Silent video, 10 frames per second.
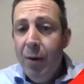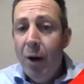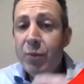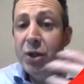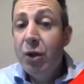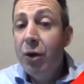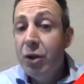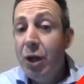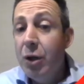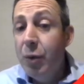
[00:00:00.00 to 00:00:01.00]
I'm just going to
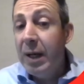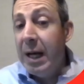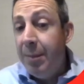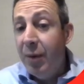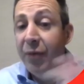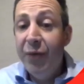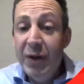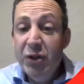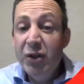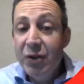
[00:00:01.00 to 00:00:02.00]
show you a couple of
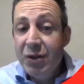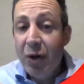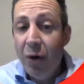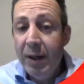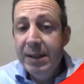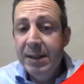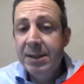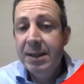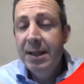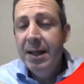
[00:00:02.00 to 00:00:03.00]
feature designs.